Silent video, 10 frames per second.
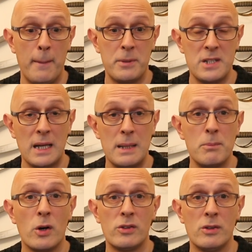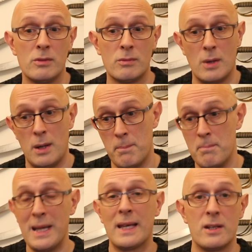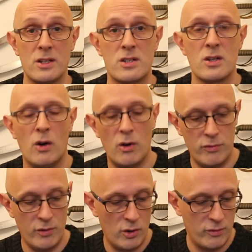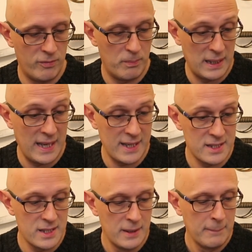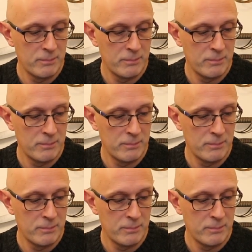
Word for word: particularly modern makers of blades